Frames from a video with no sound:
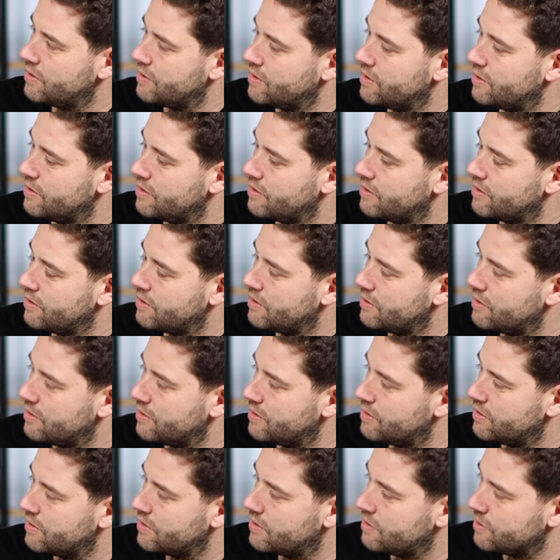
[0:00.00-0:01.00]

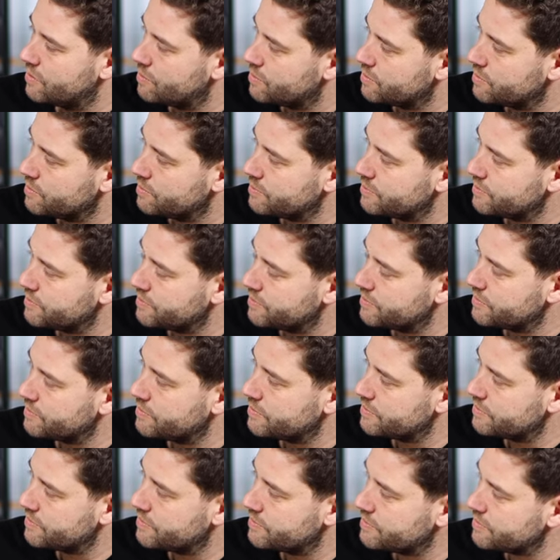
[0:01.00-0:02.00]

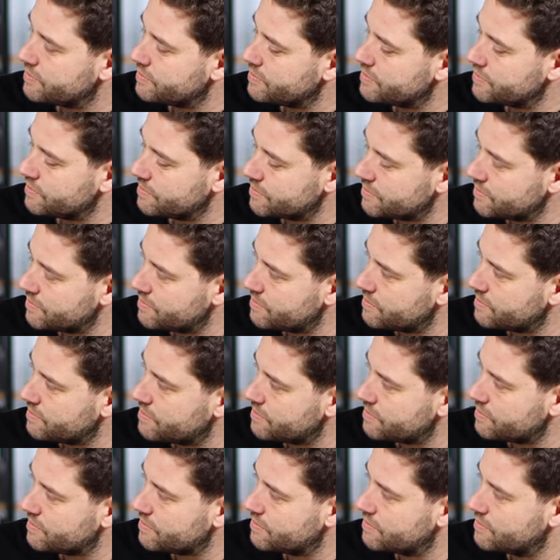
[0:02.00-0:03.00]

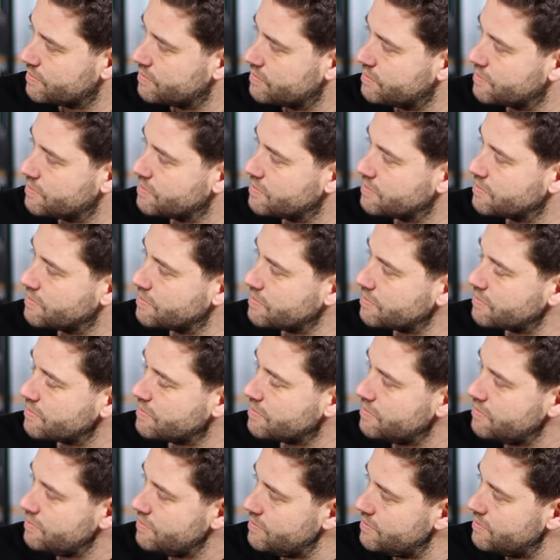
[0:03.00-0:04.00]

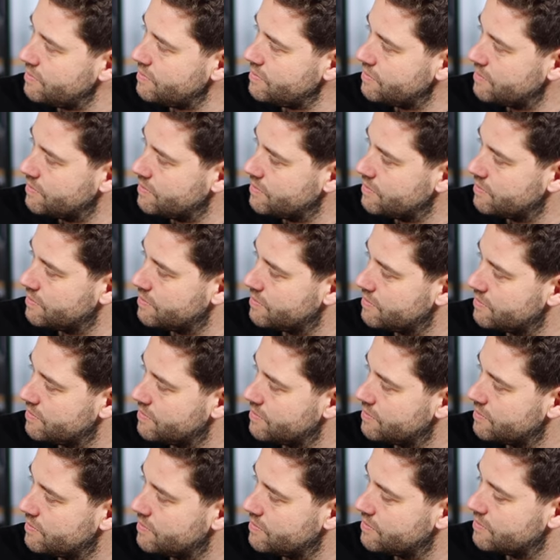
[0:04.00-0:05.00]

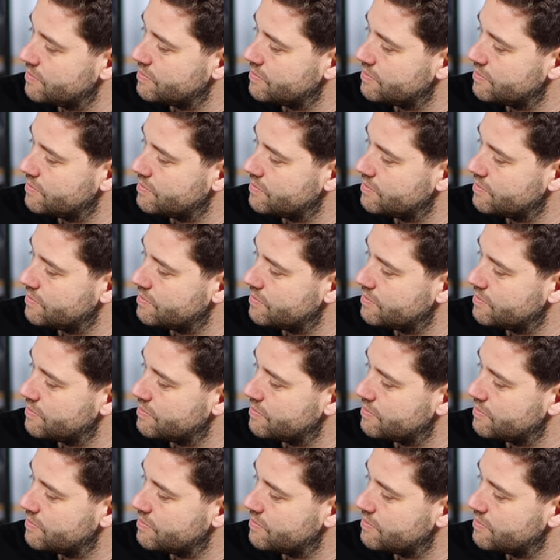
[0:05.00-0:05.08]
No words are spoken by the person on screen.